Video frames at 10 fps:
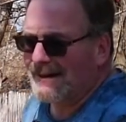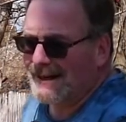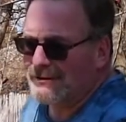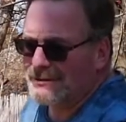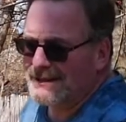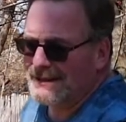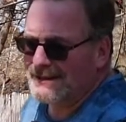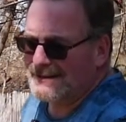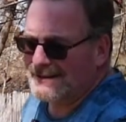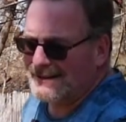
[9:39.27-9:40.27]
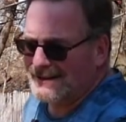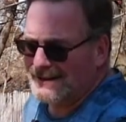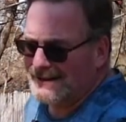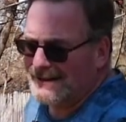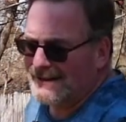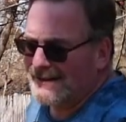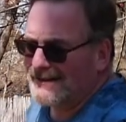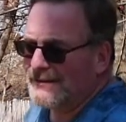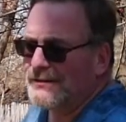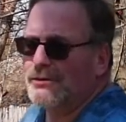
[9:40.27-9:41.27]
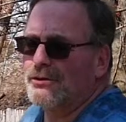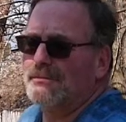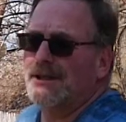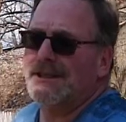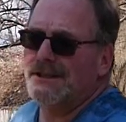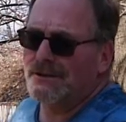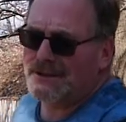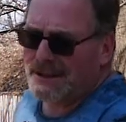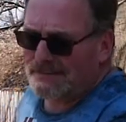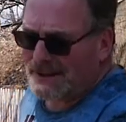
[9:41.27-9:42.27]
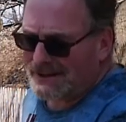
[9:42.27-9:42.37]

I would not normally use them.